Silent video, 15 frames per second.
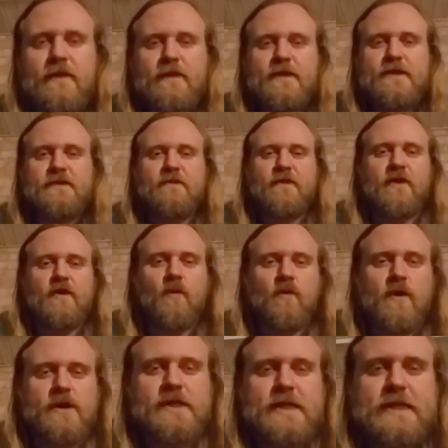It's a very
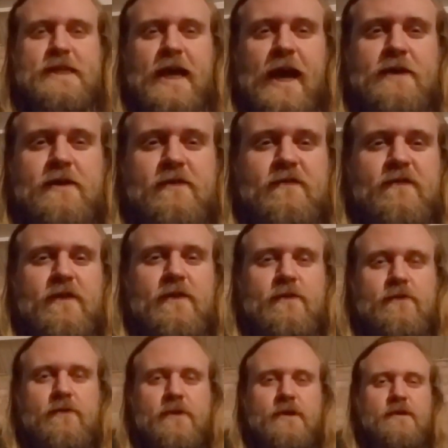one-sided
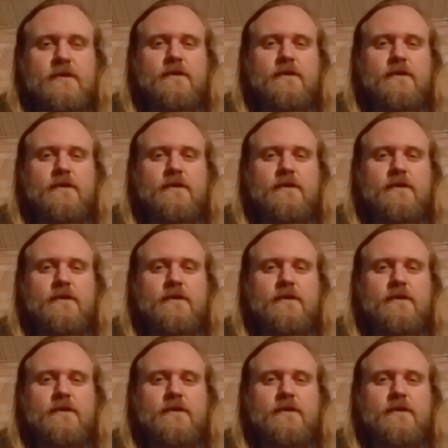feud.